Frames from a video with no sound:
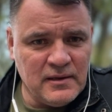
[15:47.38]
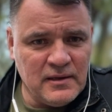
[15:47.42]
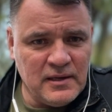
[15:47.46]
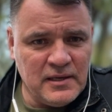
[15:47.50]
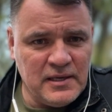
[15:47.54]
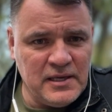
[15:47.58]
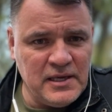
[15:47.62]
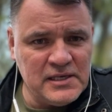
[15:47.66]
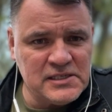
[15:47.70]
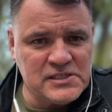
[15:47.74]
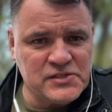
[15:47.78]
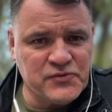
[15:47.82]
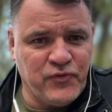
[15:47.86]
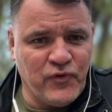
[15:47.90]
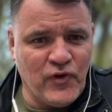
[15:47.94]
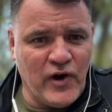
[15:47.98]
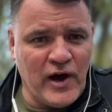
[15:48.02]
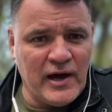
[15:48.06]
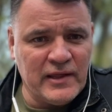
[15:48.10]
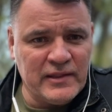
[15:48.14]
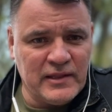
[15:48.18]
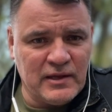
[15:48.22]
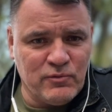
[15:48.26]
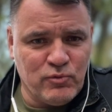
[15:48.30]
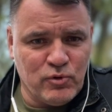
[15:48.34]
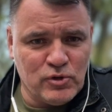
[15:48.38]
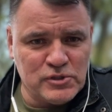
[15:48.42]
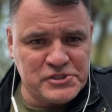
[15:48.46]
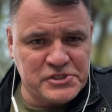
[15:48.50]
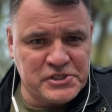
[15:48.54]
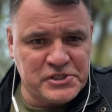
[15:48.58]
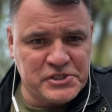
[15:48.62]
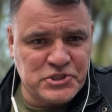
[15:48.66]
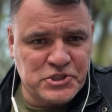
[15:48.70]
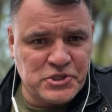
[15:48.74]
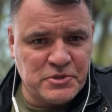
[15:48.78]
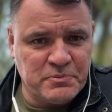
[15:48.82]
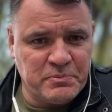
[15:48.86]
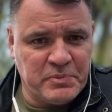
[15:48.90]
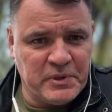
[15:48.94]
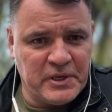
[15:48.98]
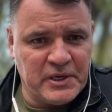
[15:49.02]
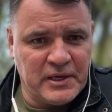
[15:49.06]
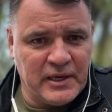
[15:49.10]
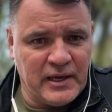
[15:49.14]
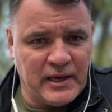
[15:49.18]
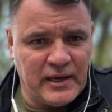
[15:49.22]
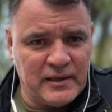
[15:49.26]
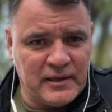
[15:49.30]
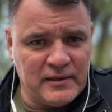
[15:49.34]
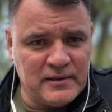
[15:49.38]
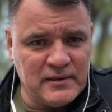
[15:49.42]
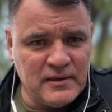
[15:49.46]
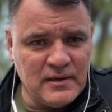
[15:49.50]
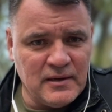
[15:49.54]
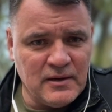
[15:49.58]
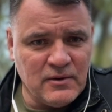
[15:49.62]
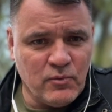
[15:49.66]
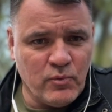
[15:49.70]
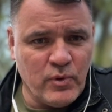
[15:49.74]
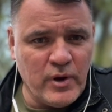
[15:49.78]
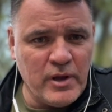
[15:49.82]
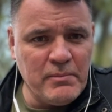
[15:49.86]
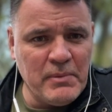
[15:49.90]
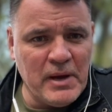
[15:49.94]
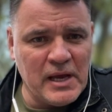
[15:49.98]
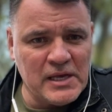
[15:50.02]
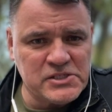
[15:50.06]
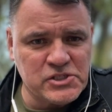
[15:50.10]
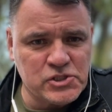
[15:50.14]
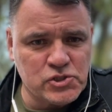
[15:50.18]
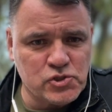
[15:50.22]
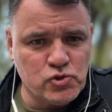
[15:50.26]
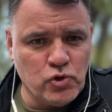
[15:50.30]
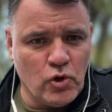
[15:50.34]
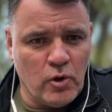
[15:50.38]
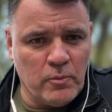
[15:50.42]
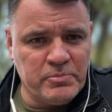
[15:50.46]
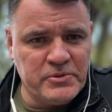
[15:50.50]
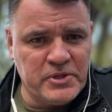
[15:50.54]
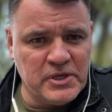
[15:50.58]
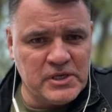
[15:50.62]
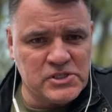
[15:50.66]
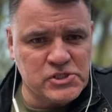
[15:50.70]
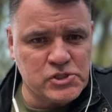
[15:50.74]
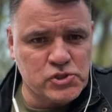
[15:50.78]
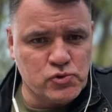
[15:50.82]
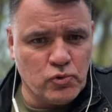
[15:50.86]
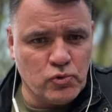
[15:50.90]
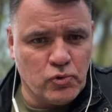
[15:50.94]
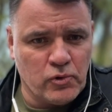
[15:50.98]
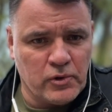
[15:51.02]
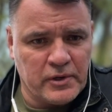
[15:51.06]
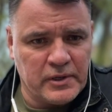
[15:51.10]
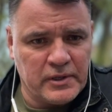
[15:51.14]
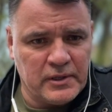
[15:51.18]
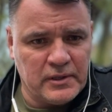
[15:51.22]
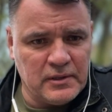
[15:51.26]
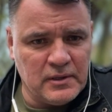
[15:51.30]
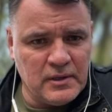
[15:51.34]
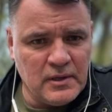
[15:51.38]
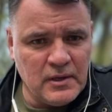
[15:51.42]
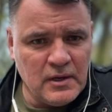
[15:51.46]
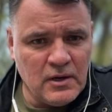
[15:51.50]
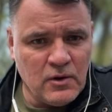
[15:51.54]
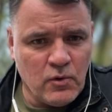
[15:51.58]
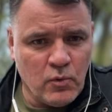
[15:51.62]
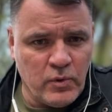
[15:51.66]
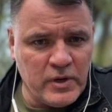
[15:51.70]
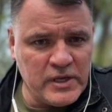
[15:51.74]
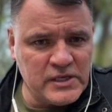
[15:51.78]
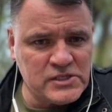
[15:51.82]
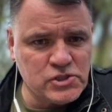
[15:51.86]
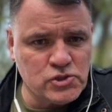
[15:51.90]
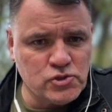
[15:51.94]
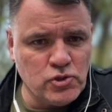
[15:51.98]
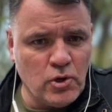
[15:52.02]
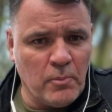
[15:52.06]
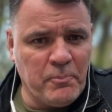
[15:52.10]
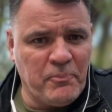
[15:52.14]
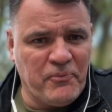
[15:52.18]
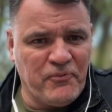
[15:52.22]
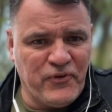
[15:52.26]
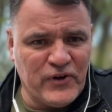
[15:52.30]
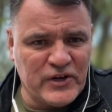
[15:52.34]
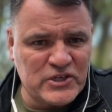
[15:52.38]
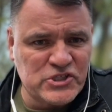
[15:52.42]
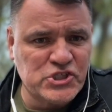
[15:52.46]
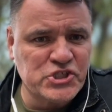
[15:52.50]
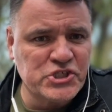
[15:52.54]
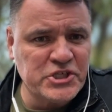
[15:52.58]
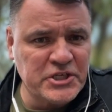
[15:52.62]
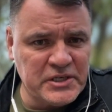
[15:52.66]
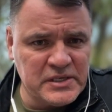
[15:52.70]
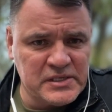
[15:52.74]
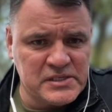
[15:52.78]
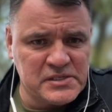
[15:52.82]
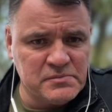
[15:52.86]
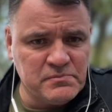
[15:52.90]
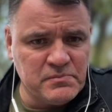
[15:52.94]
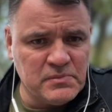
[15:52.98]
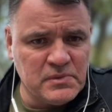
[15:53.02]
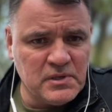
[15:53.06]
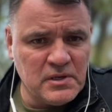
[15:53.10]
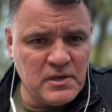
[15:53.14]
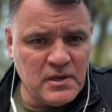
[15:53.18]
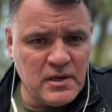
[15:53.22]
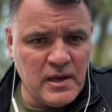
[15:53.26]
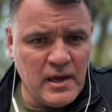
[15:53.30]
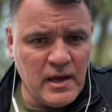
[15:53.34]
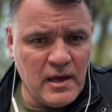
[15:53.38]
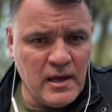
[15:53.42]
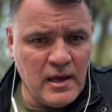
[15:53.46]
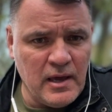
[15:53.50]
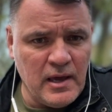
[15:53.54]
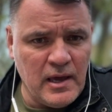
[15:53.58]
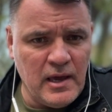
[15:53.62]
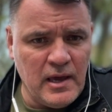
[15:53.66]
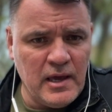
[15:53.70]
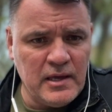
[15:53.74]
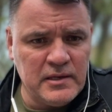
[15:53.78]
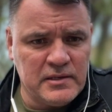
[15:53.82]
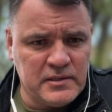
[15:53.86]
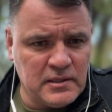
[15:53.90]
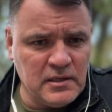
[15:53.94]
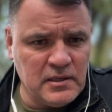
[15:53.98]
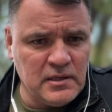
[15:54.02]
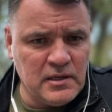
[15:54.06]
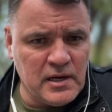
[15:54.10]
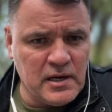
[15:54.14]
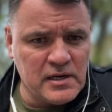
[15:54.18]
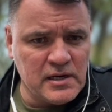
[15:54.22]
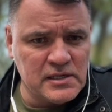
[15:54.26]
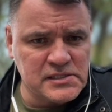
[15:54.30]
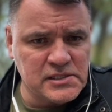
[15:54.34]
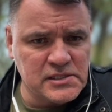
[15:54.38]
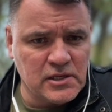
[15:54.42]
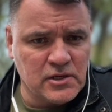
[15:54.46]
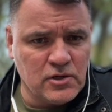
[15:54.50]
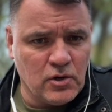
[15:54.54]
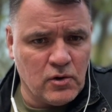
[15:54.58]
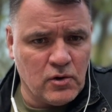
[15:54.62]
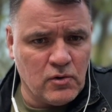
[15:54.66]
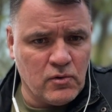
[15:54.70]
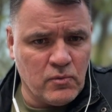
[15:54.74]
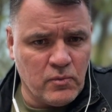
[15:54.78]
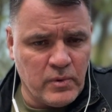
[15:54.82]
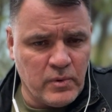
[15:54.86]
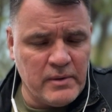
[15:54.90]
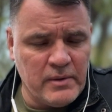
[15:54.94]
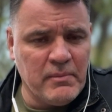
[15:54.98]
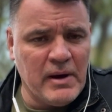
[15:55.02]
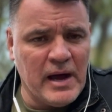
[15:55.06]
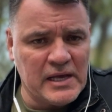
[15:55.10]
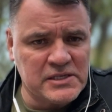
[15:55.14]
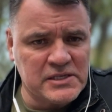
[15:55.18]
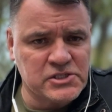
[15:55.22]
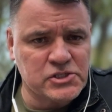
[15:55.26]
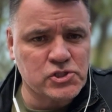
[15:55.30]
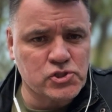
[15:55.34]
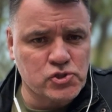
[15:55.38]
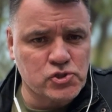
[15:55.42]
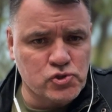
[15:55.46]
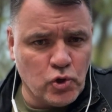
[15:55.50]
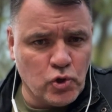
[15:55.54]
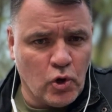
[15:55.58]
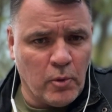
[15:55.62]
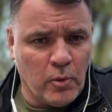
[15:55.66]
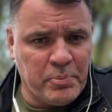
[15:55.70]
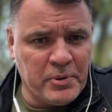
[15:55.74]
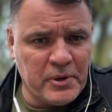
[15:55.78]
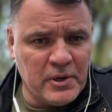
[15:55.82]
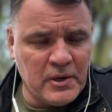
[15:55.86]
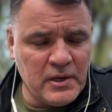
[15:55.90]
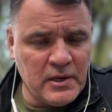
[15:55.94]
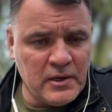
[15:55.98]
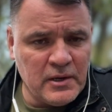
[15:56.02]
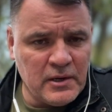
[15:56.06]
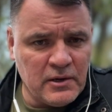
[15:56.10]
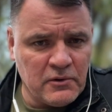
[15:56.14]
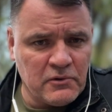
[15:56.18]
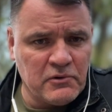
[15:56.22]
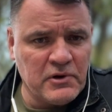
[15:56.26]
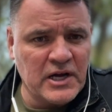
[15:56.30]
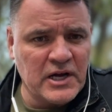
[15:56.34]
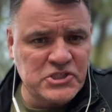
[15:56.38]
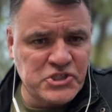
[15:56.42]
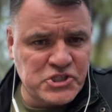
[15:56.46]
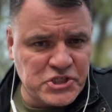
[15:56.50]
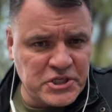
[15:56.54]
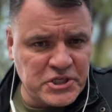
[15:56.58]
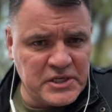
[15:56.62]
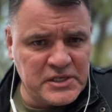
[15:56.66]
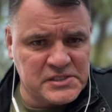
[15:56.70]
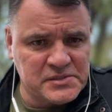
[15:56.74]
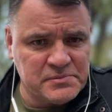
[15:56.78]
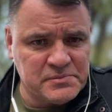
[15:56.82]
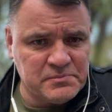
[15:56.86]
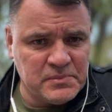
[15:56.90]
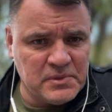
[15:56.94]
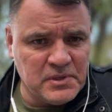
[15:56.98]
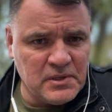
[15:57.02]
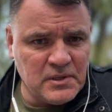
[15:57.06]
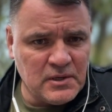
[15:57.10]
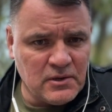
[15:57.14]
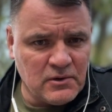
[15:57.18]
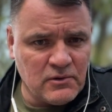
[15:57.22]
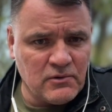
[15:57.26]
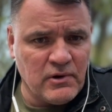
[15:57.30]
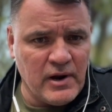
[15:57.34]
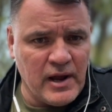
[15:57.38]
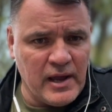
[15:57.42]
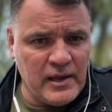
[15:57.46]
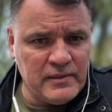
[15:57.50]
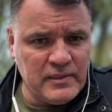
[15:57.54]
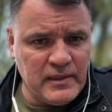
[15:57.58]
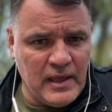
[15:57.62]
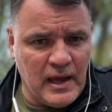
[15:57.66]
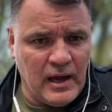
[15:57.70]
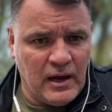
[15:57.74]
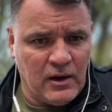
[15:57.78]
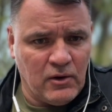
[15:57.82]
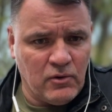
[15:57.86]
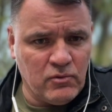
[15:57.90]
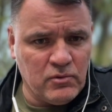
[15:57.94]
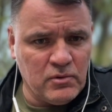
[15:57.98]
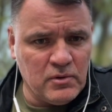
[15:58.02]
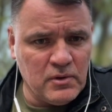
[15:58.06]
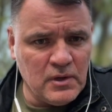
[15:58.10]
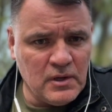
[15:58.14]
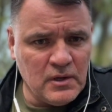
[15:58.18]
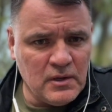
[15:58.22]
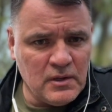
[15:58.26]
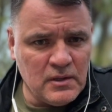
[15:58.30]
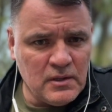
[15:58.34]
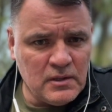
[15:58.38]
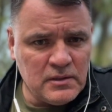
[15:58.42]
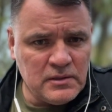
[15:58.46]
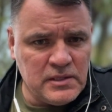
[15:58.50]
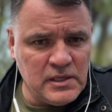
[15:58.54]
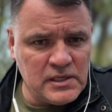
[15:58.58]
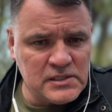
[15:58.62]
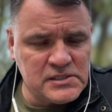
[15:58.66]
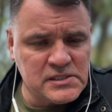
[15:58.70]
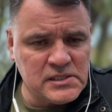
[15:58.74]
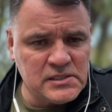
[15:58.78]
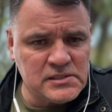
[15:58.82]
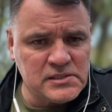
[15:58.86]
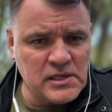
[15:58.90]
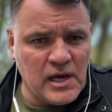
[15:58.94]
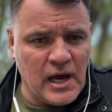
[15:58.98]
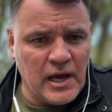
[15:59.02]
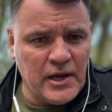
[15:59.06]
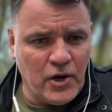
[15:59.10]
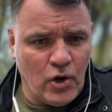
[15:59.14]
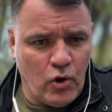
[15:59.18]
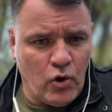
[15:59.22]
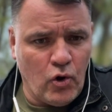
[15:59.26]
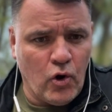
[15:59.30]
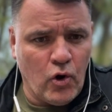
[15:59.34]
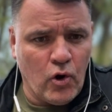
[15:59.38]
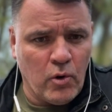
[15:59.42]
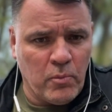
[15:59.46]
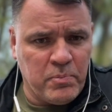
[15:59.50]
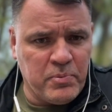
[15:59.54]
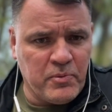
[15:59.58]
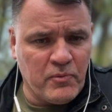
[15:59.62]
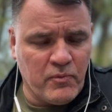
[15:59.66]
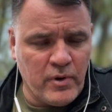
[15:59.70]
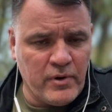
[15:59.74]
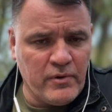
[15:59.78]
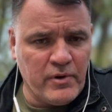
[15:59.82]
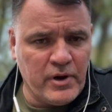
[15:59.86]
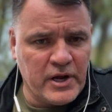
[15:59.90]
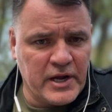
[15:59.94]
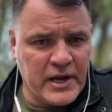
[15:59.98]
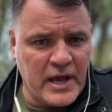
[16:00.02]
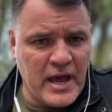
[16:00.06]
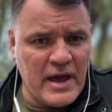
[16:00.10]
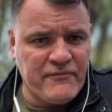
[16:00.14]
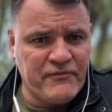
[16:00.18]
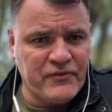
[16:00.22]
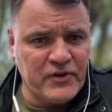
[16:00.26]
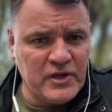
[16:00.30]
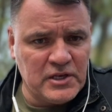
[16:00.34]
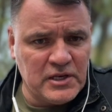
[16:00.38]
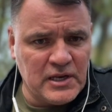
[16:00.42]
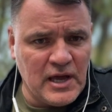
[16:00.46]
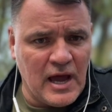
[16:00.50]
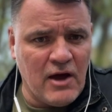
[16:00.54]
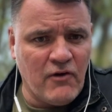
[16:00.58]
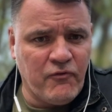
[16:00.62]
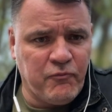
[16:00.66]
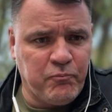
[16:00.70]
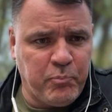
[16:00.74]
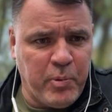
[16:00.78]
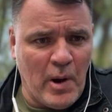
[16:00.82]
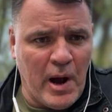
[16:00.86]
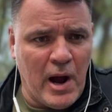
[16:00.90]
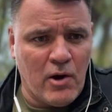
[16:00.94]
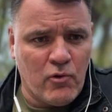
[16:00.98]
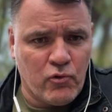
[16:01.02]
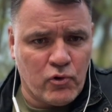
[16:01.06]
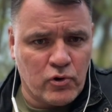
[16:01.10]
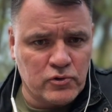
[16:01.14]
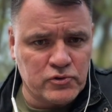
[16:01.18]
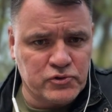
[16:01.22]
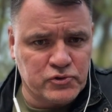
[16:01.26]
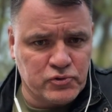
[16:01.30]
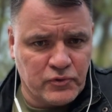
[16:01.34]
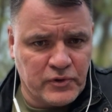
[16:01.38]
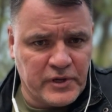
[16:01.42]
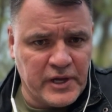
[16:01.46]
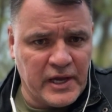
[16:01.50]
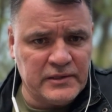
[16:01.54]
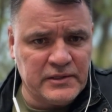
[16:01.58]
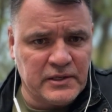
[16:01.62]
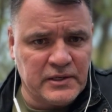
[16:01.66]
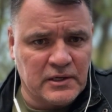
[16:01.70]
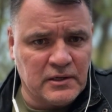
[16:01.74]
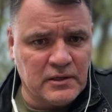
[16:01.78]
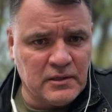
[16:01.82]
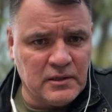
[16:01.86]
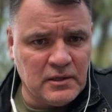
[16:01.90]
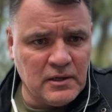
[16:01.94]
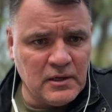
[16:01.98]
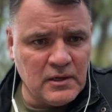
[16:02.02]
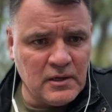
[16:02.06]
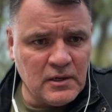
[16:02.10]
His father was KGB guy. We must stop this story. We stopped fascism 80 years ago. We must stop Russianism right now. This is, I hope we will have enough power together